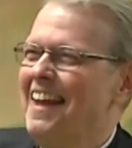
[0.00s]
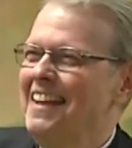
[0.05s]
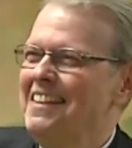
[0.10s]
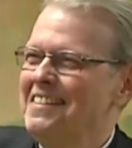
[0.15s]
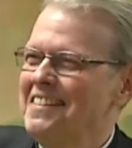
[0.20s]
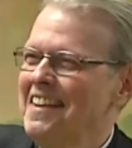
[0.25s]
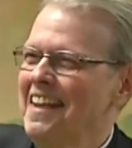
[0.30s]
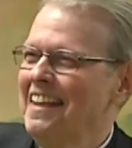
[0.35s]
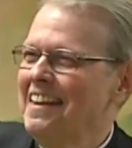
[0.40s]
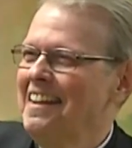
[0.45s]

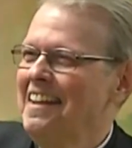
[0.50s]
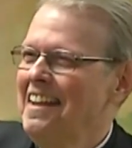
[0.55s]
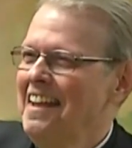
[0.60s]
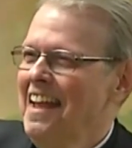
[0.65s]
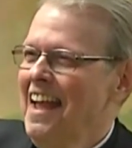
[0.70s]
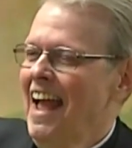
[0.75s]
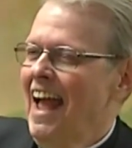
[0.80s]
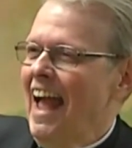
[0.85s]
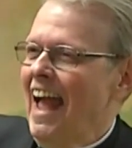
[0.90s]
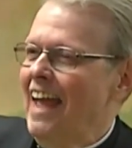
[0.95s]
That's it.
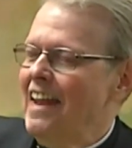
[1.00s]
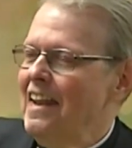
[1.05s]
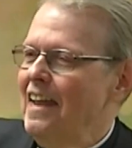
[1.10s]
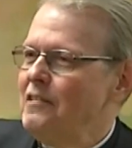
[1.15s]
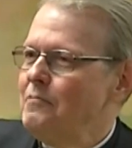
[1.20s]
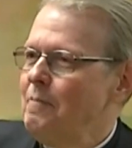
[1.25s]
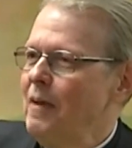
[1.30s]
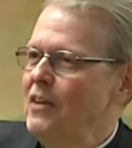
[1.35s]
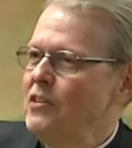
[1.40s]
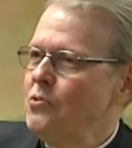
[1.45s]
And
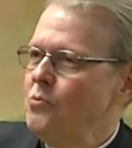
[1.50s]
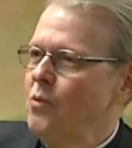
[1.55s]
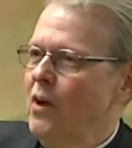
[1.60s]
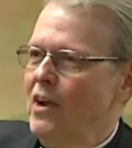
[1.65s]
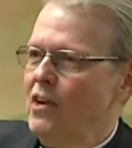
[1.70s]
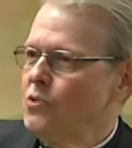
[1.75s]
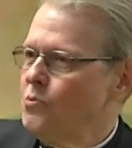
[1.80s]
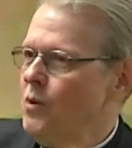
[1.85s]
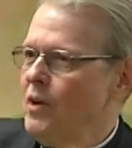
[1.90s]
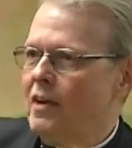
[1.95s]
as best
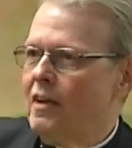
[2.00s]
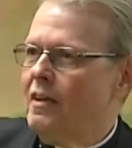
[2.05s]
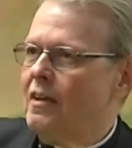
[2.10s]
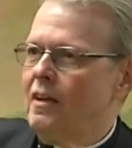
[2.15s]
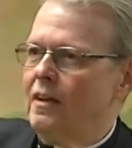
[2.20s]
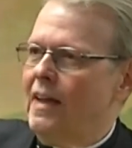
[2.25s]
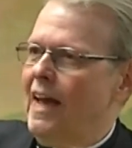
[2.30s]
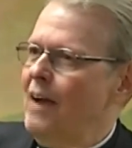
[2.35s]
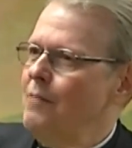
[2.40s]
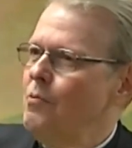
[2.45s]
ways we can
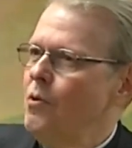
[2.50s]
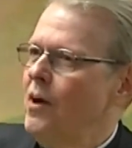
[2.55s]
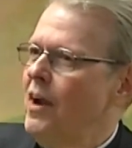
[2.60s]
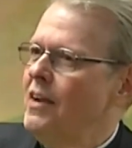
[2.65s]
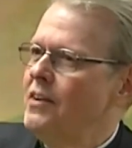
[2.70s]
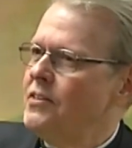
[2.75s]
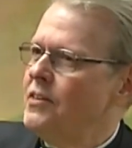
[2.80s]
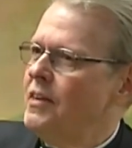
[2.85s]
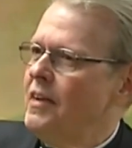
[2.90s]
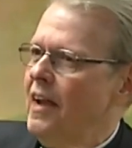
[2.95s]

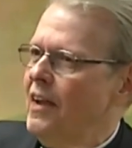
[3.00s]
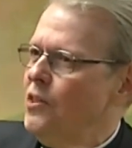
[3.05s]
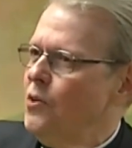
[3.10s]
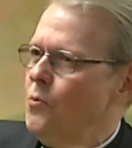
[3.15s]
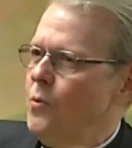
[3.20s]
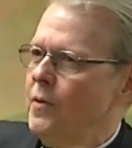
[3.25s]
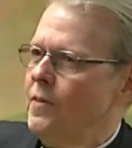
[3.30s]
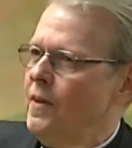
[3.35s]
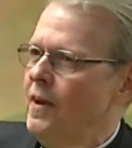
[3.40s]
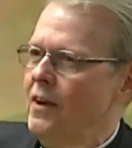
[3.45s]
collaborate
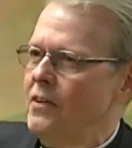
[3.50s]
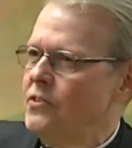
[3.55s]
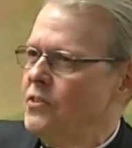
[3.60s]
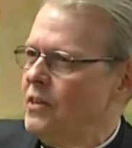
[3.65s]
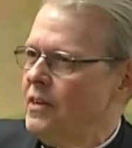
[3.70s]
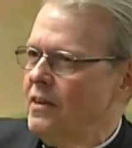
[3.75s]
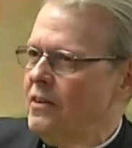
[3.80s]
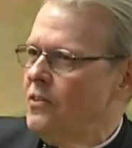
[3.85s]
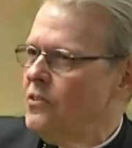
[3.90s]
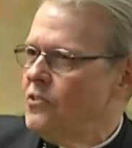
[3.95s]
together with their
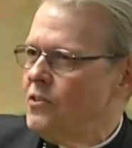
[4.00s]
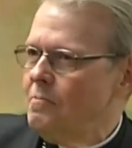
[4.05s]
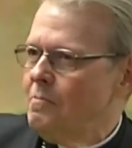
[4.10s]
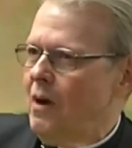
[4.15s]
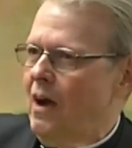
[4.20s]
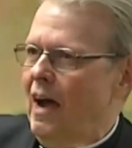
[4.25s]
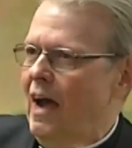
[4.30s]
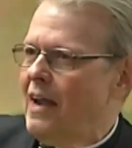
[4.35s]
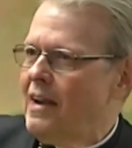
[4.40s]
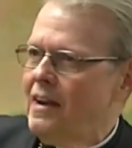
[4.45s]
skills and
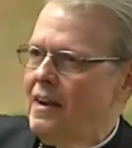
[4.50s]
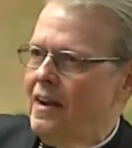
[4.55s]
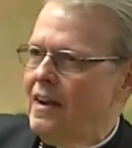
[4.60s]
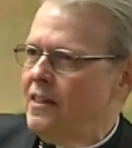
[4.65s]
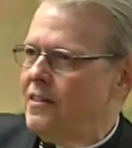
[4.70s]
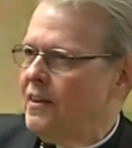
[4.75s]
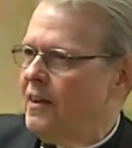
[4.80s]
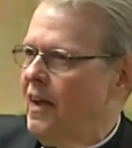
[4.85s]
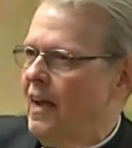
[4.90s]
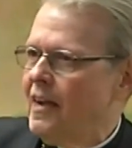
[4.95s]
mine and
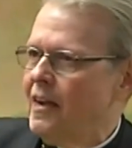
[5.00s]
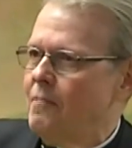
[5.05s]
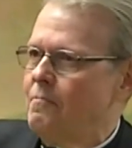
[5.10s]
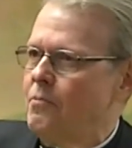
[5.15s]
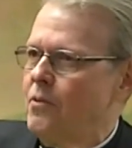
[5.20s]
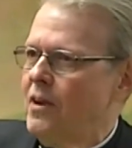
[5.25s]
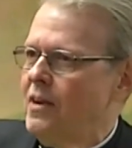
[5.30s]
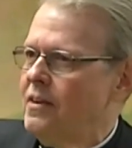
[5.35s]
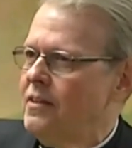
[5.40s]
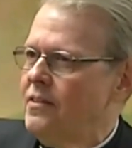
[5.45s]
anything I can
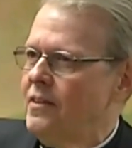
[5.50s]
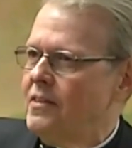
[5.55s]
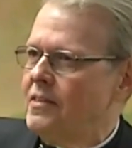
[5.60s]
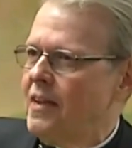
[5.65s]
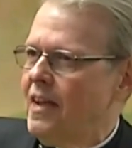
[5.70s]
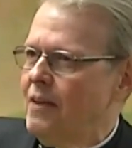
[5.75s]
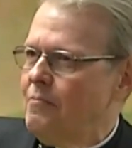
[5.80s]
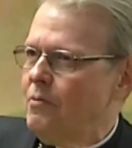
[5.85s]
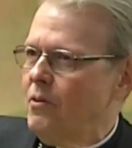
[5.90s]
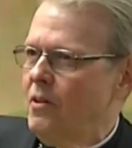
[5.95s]
bring to the
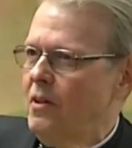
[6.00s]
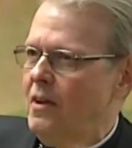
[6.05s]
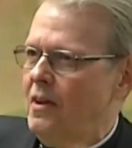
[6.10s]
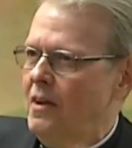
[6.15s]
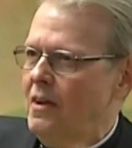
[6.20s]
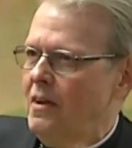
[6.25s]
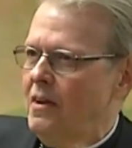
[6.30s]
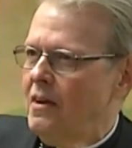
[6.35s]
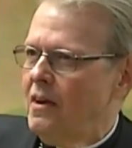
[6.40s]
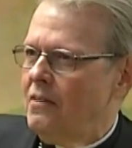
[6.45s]
table,
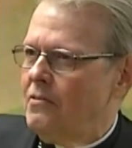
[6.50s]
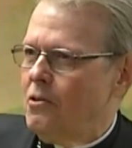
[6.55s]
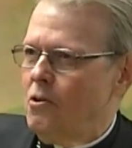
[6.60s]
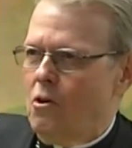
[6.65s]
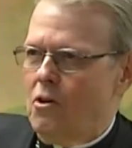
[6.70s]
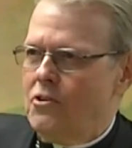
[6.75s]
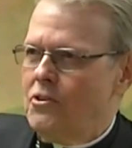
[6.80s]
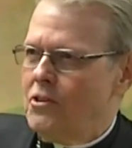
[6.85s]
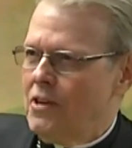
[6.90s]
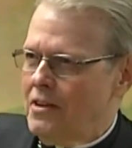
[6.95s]
of
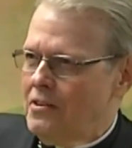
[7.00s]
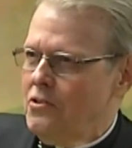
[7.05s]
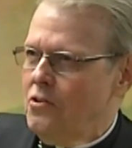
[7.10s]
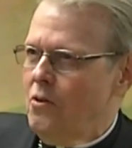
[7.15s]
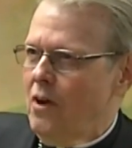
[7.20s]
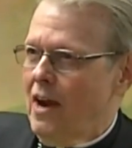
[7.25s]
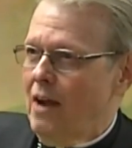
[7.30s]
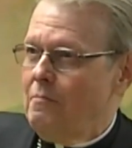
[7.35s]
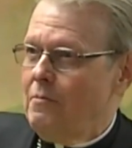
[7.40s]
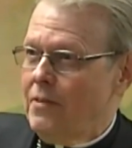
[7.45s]
course I
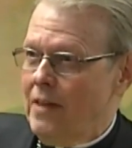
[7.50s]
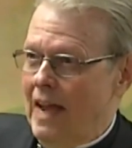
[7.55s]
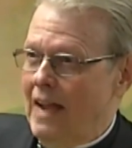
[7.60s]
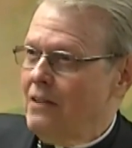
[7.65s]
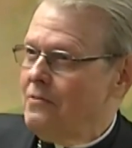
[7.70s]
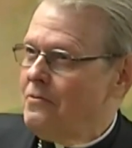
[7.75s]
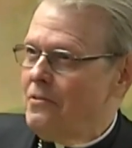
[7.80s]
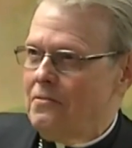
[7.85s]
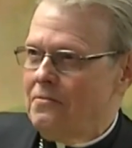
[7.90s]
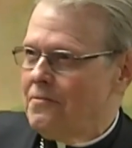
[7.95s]
do. And I'm
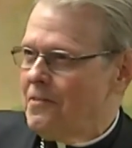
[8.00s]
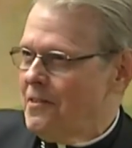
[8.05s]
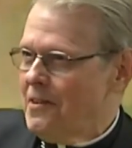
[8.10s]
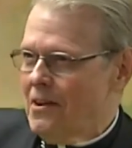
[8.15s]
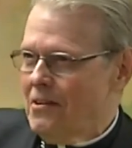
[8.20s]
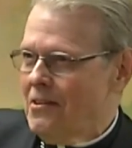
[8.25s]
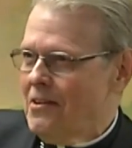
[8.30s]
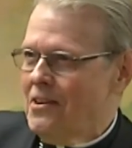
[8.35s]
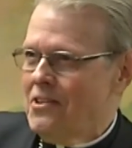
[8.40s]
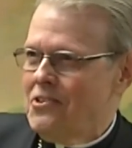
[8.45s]
thankful for
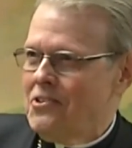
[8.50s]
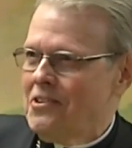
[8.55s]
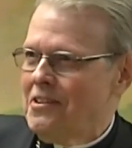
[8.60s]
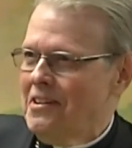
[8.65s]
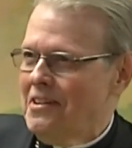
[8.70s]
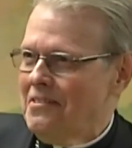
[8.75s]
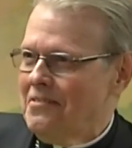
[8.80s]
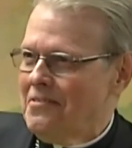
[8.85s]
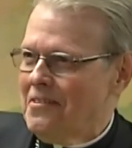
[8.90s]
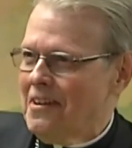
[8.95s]
their
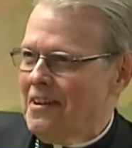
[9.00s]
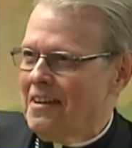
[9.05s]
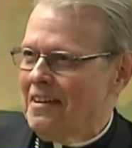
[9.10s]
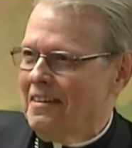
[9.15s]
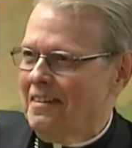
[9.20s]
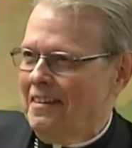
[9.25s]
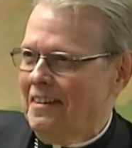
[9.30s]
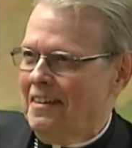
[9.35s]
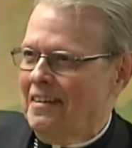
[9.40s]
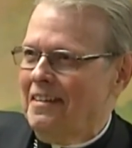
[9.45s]
initiative. Yeah.
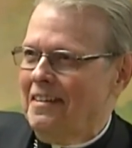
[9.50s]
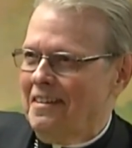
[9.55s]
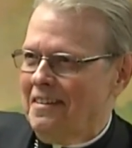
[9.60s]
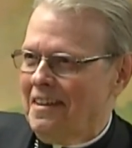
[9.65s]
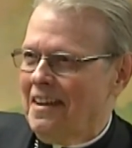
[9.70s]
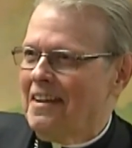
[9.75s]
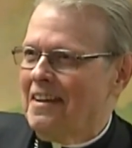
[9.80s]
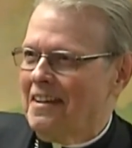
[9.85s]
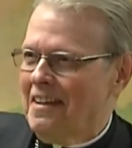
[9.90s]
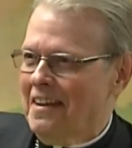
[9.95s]

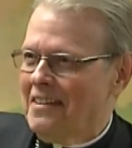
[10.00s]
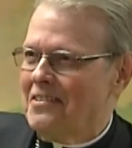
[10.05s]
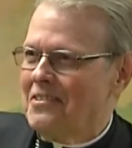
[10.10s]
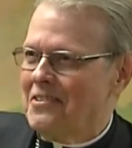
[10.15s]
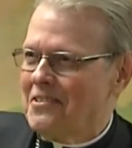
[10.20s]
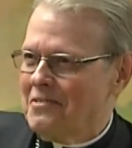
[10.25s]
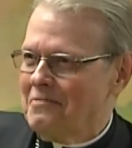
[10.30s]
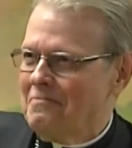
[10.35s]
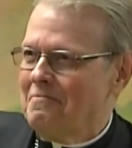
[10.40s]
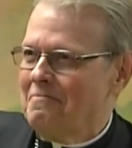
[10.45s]
Uh,
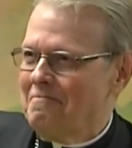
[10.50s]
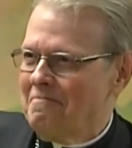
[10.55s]
yes.